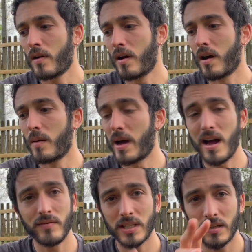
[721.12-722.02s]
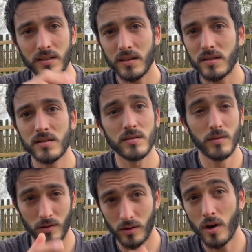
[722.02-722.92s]
I have techniques.
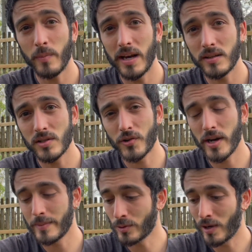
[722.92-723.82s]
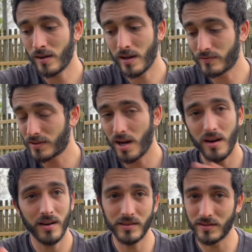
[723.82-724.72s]
Go to my Instagram as well. I have
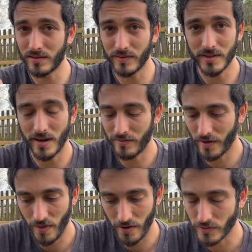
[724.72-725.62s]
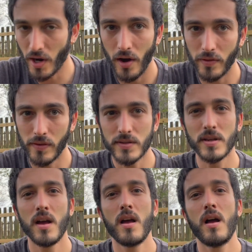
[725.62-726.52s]
tons of stuff on there, tons.
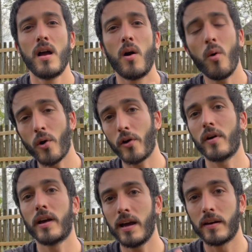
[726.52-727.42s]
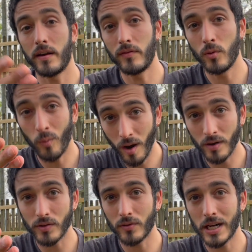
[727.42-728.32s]
Or again, if you
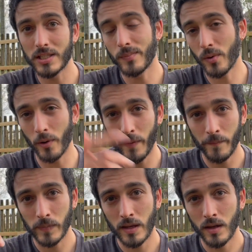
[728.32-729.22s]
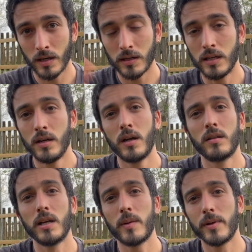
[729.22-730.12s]
want direct support,
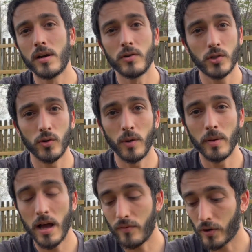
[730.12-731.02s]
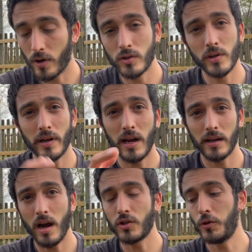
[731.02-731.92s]
link below to apply for coaching. I
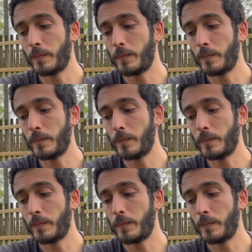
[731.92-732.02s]
got you.